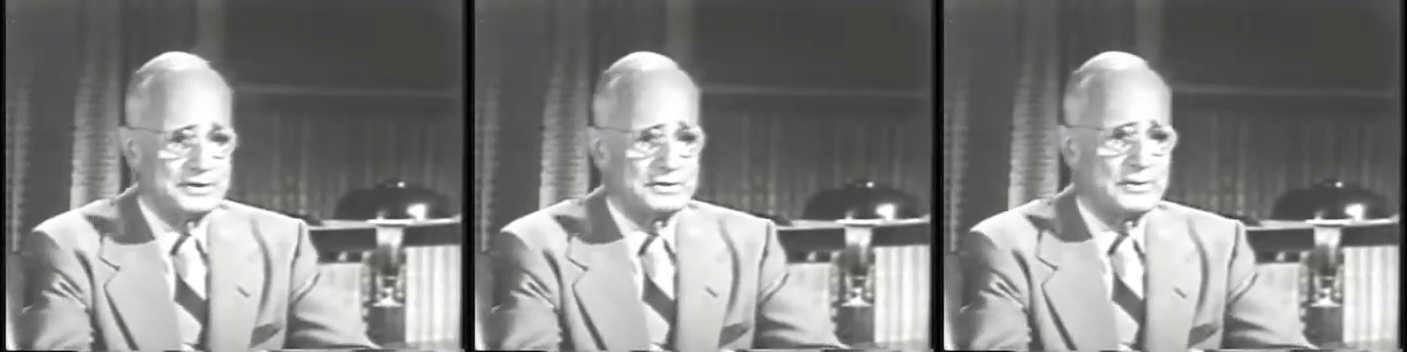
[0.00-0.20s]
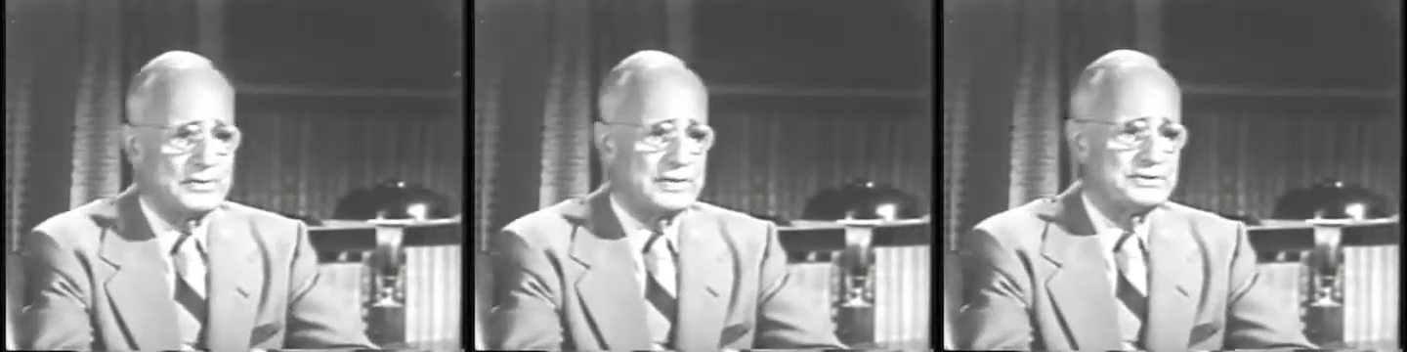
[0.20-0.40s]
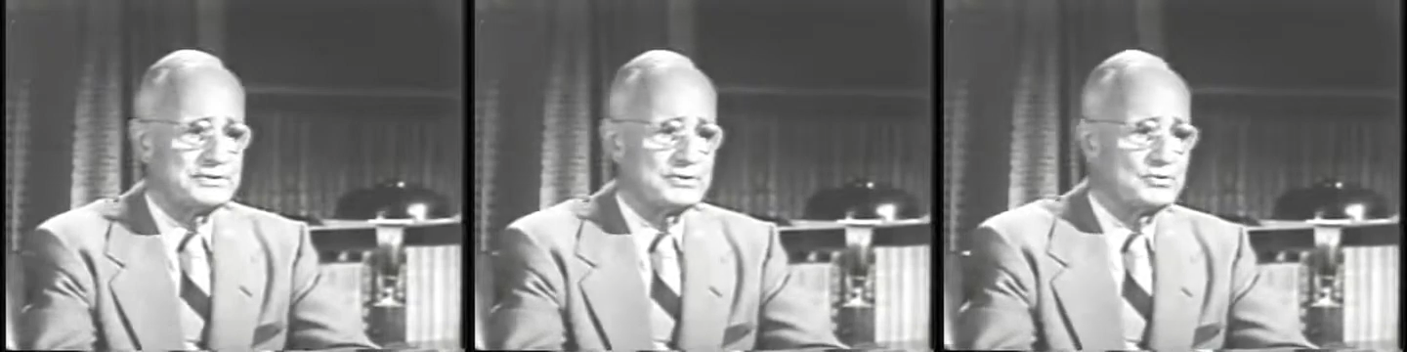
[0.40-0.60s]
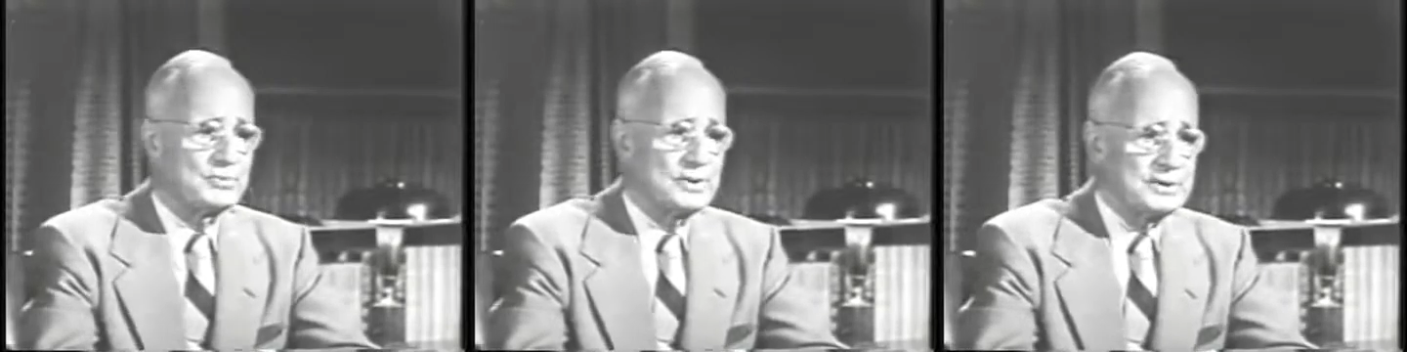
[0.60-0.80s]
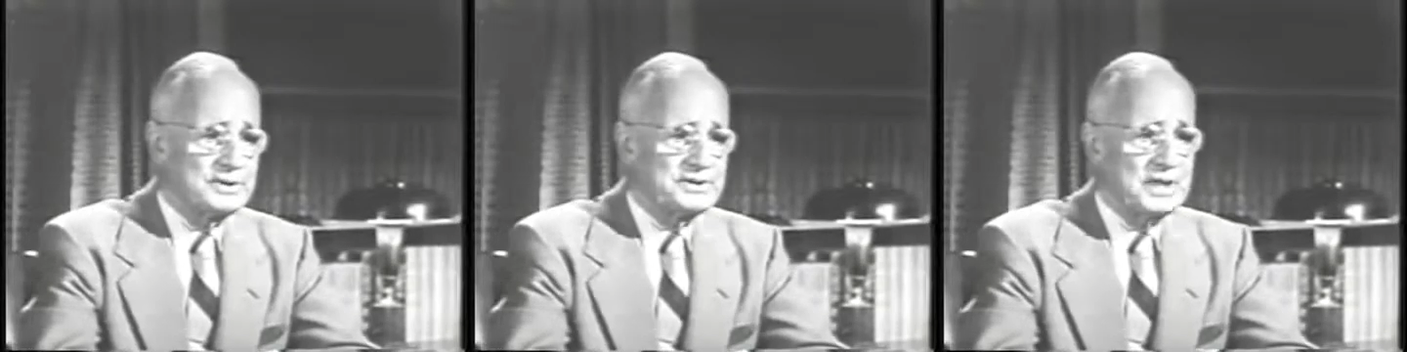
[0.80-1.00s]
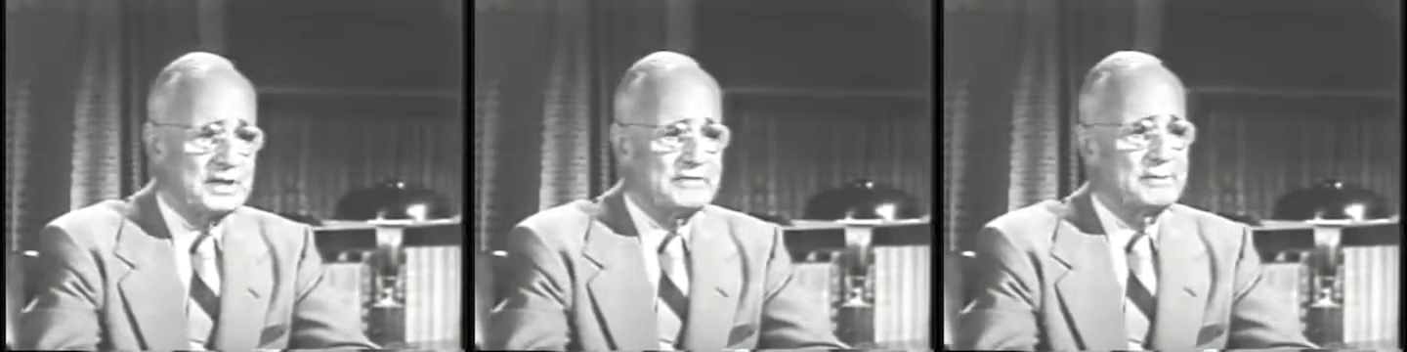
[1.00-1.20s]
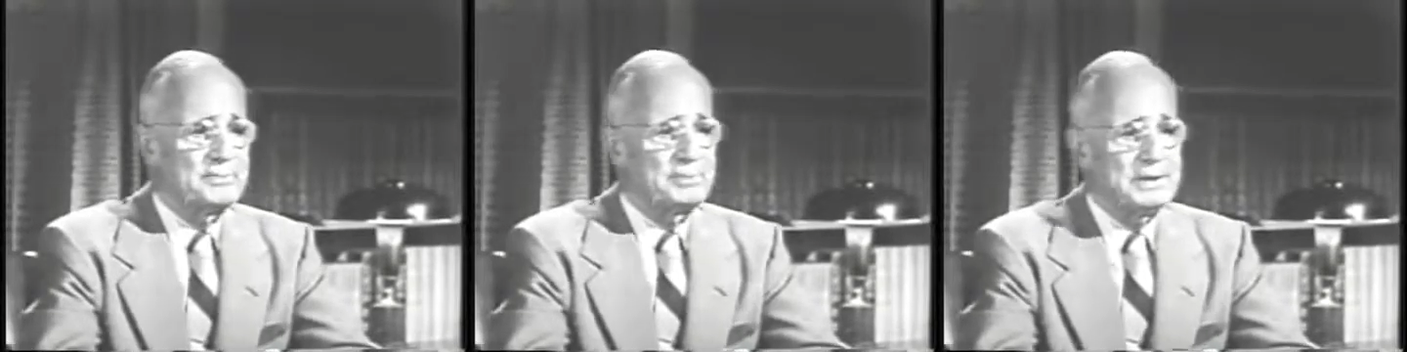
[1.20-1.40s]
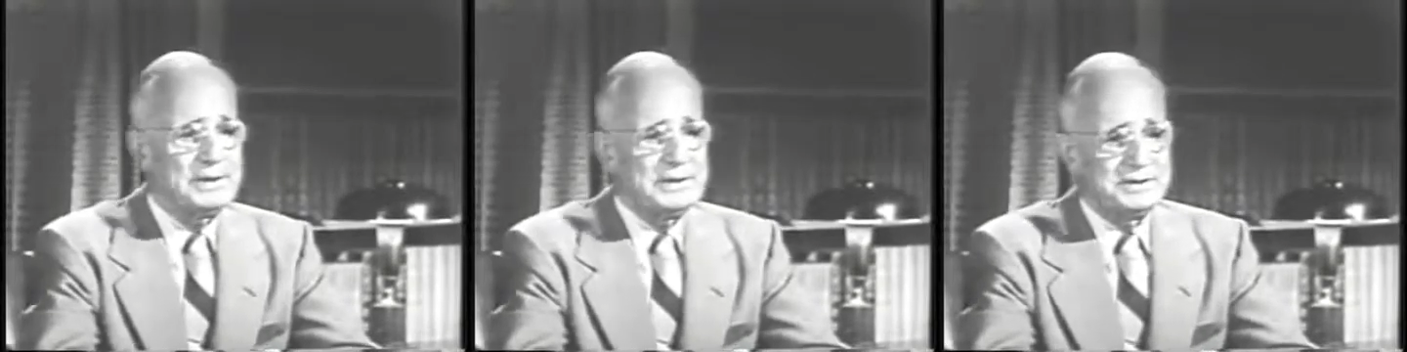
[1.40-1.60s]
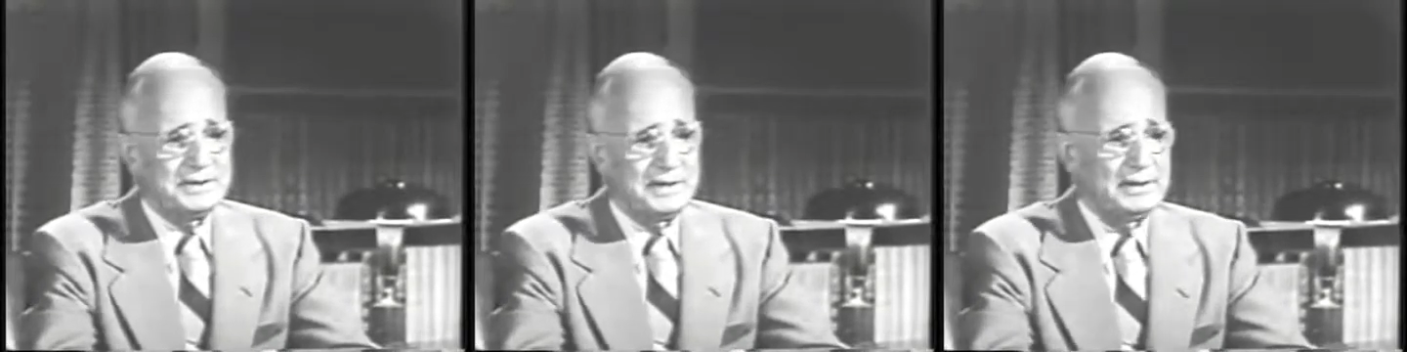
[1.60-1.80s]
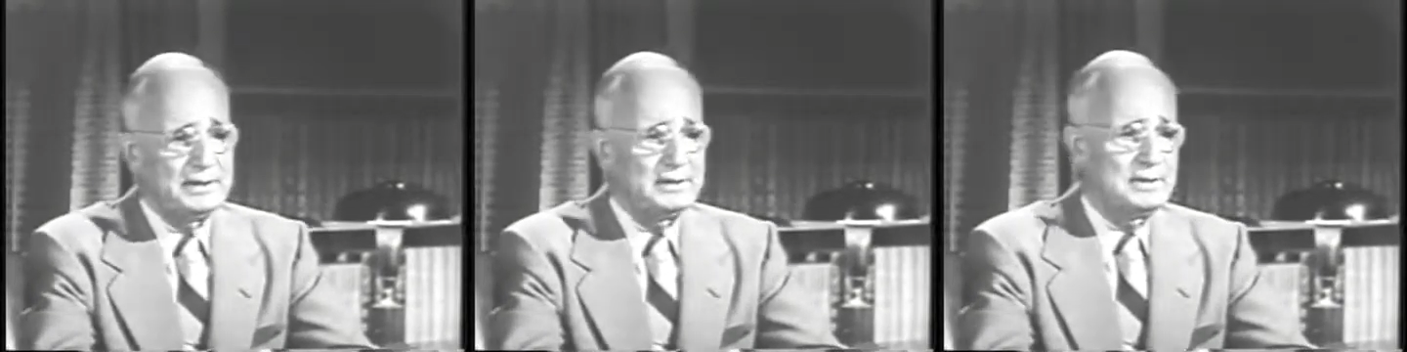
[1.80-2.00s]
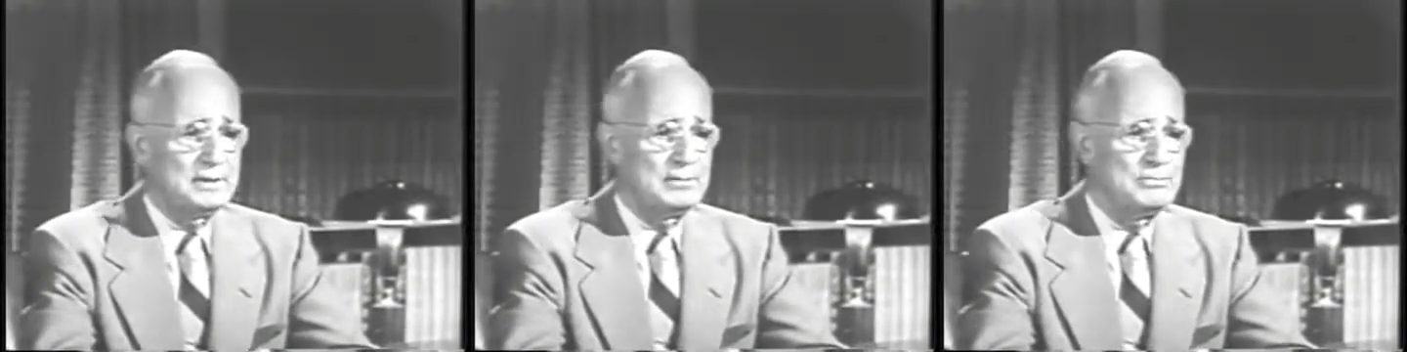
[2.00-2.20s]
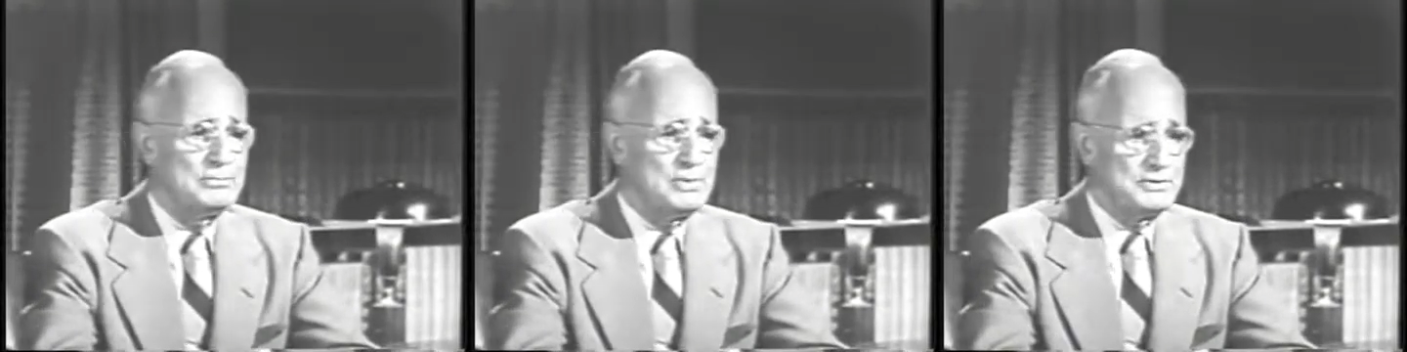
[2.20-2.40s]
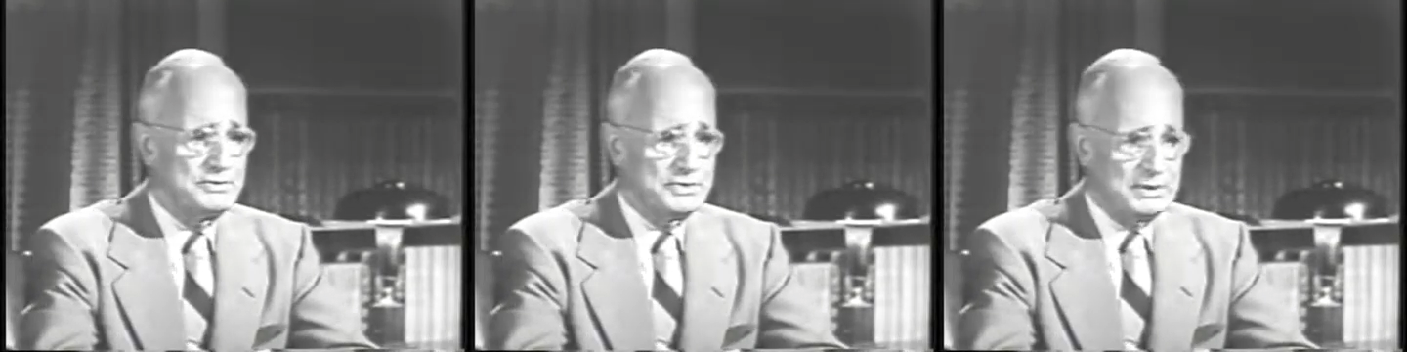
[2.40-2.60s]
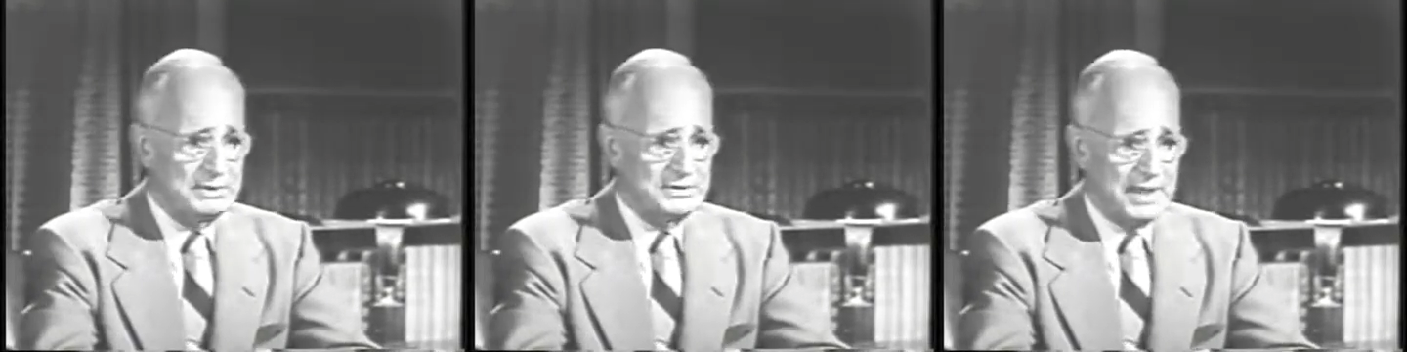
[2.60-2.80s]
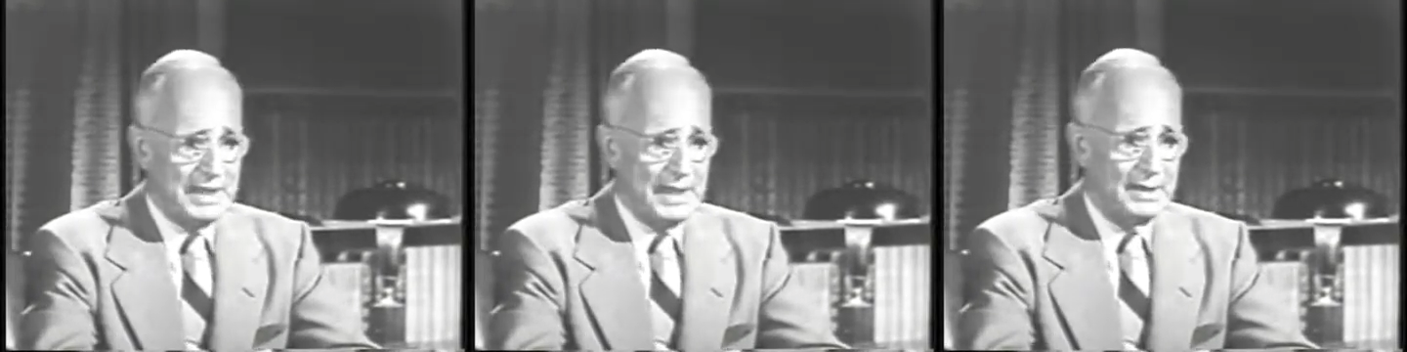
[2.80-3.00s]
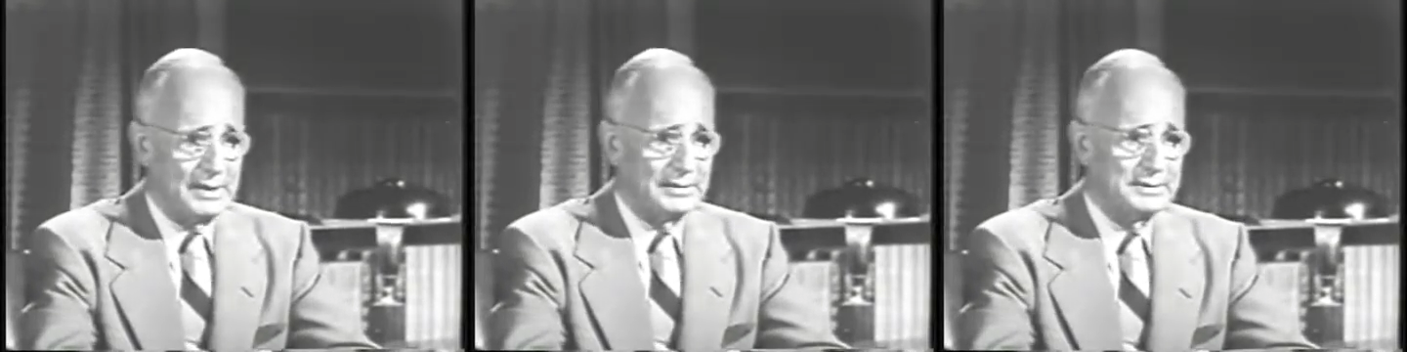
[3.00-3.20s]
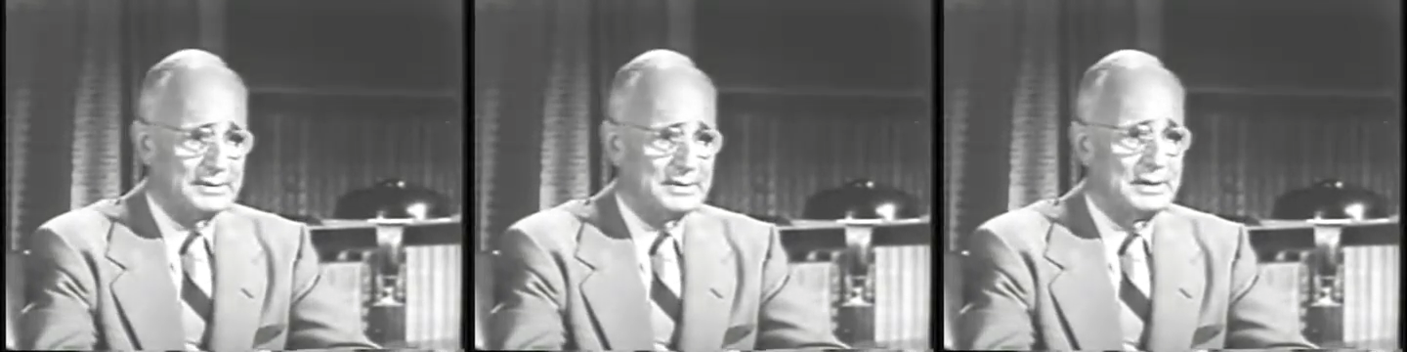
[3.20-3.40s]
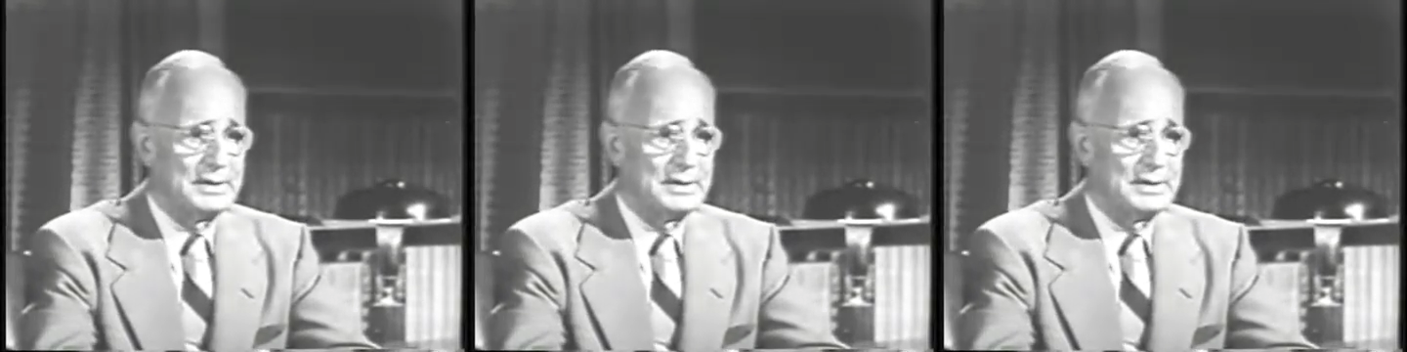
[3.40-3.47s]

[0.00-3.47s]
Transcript: so that your words have a pleasing musical sound.